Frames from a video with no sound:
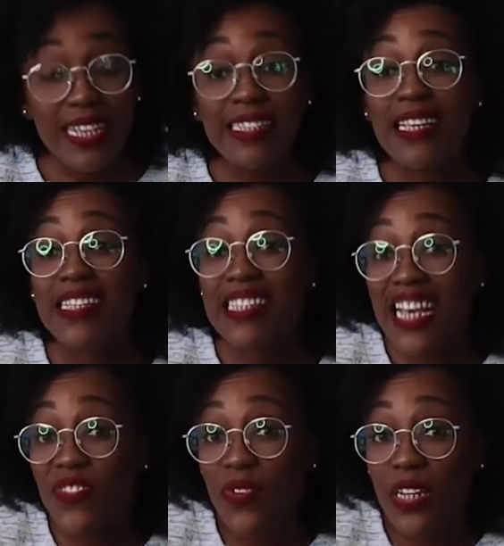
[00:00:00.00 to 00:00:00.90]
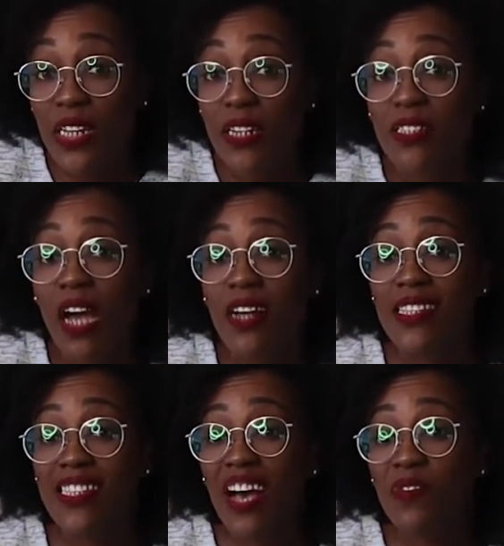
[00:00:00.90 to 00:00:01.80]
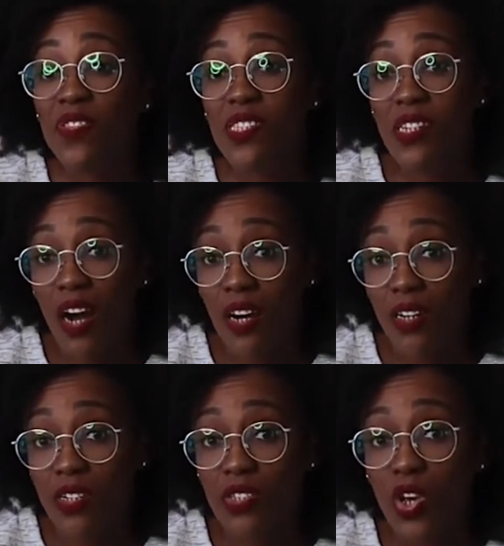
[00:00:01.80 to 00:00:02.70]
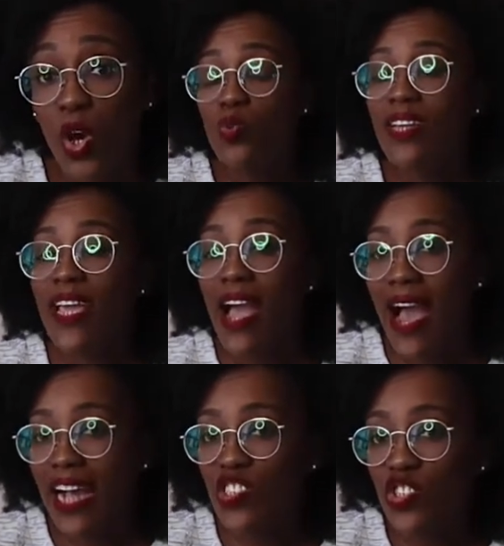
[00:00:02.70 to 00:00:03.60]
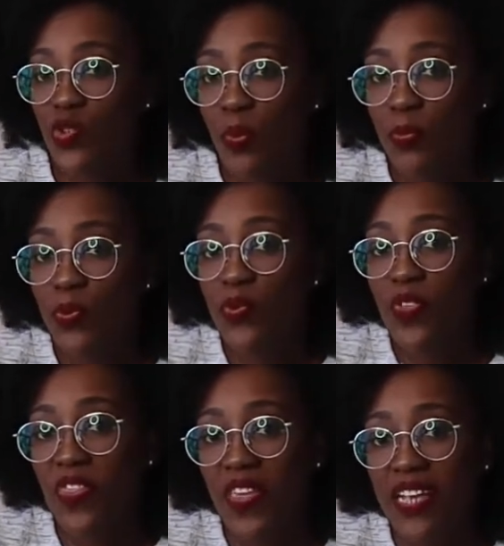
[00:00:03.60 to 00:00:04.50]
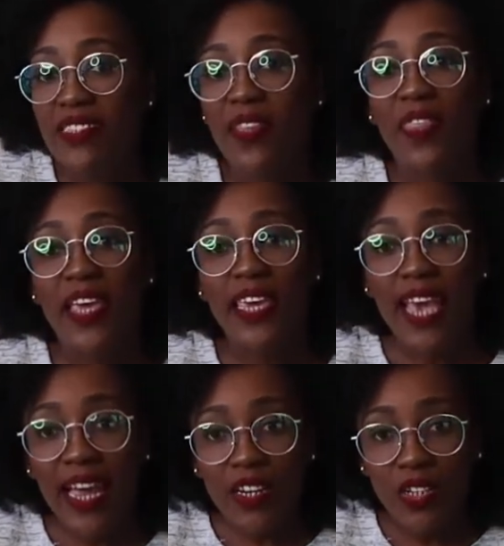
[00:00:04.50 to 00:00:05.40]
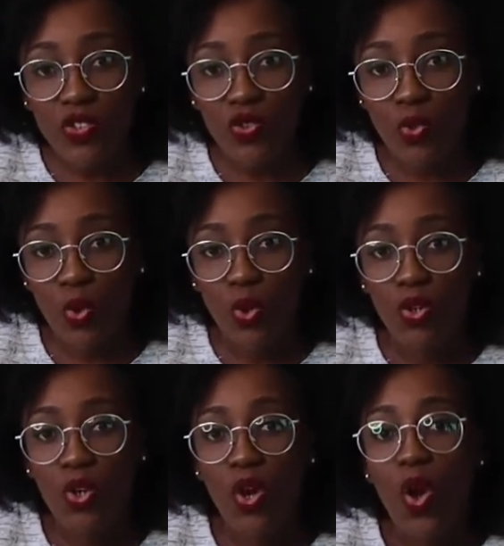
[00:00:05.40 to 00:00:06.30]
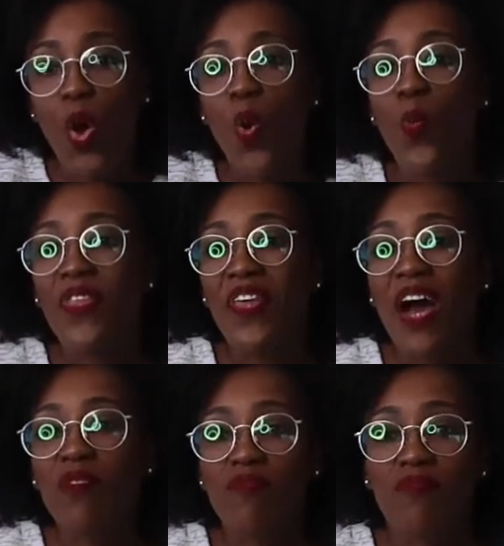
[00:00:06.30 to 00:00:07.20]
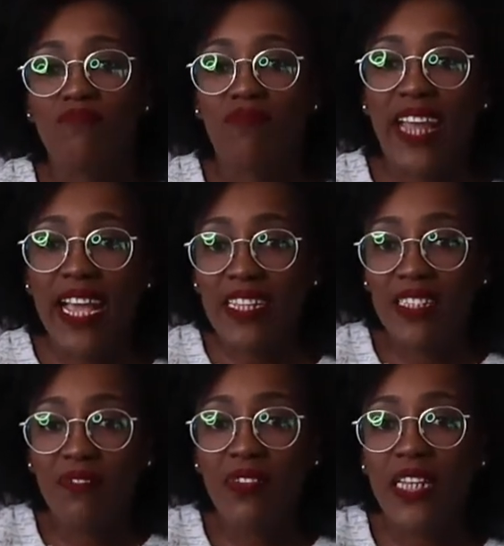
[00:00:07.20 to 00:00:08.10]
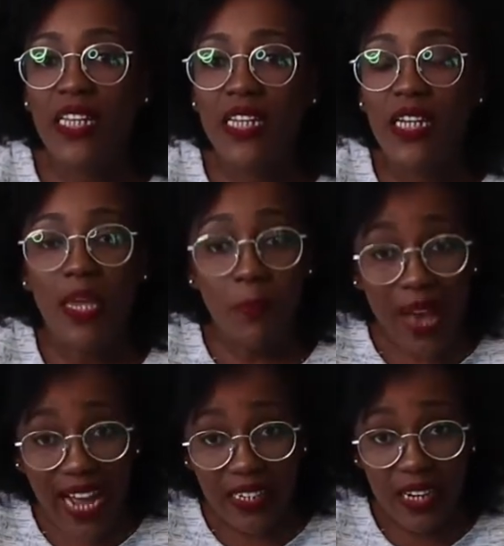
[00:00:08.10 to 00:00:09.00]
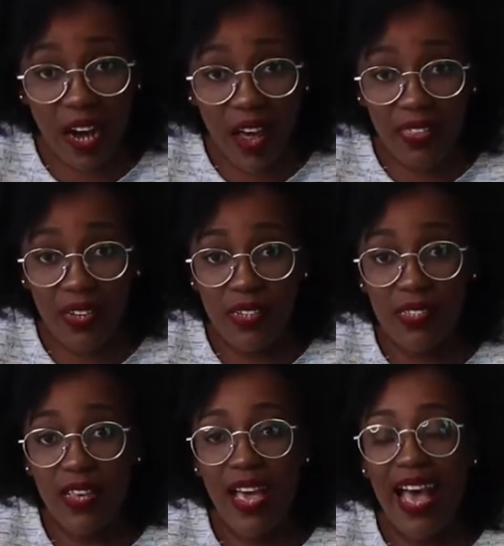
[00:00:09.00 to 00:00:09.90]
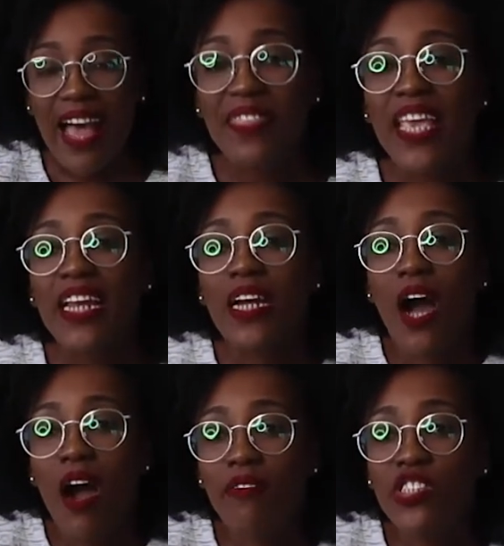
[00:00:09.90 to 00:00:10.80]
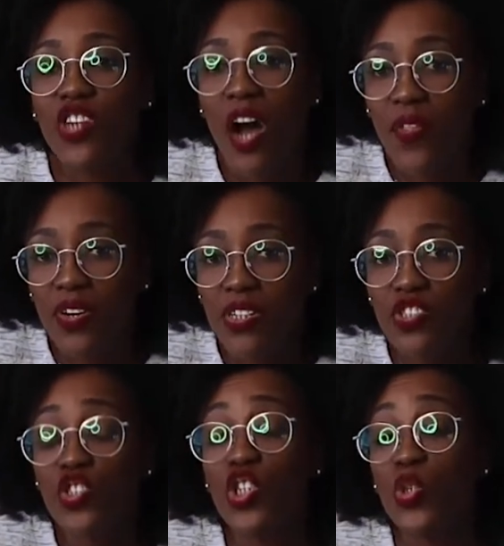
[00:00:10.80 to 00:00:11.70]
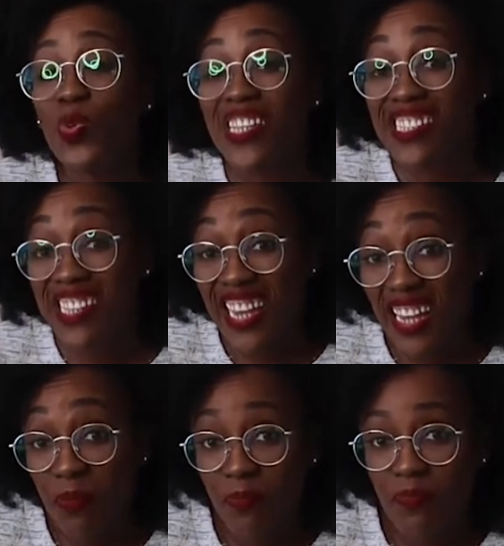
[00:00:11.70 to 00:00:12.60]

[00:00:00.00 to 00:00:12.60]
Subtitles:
successful leaders are self-starters who take action to improve the things that they can control without negatively impacting others, and they encourage others to do the same.